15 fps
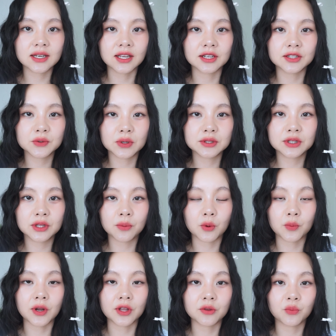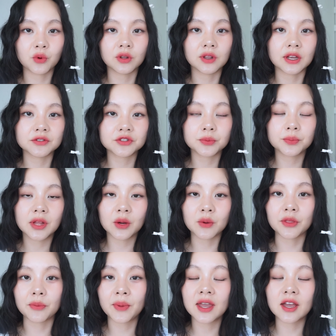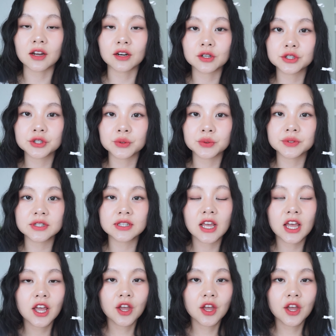It is going to look more red the more layers you apply, with pink undertones.